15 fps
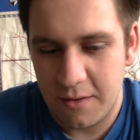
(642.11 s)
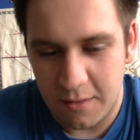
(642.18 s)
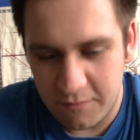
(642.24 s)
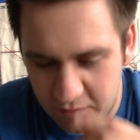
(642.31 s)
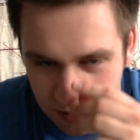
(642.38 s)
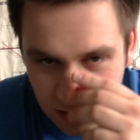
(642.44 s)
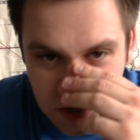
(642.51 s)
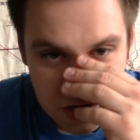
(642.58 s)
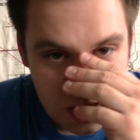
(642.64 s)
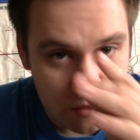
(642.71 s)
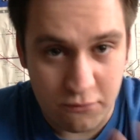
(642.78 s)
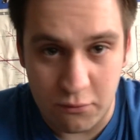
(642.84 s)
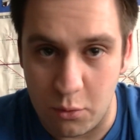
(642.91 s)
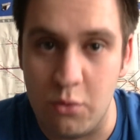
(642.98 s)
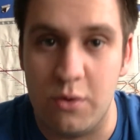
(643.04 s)
for the
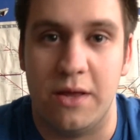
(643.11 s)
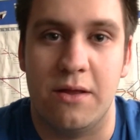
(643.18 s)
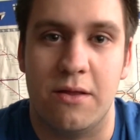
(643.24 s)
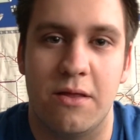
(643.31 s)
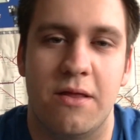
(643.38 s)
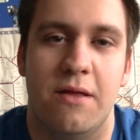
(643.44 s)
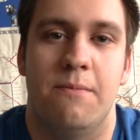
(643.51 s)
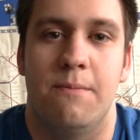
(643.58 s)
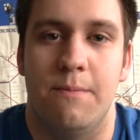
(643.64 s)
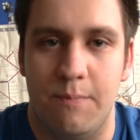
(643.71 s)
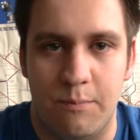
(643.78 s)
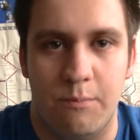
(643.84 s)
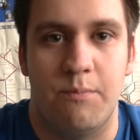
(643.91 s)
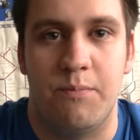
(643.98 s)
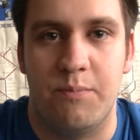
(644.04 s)
general audience, as in
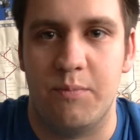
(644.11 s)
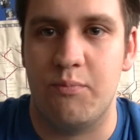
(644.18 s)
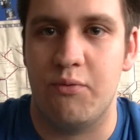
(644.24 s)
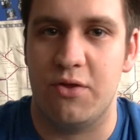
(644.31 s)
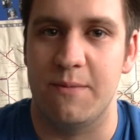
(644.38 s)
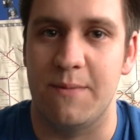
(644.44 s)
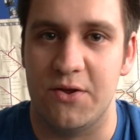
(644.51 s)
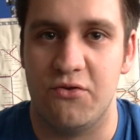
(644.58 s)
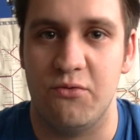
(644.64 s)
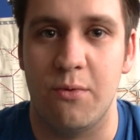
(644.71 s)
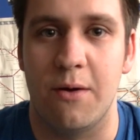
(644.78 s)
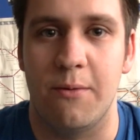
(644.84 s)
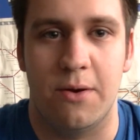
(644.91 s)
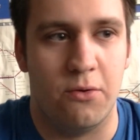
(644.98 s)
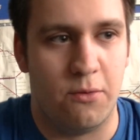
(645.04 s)
pretty much the
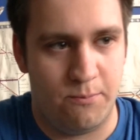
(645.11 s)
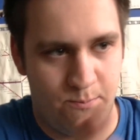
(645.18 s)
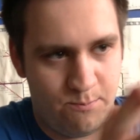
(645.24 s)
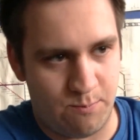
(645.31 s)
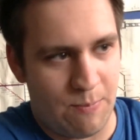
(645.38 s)
wild one, not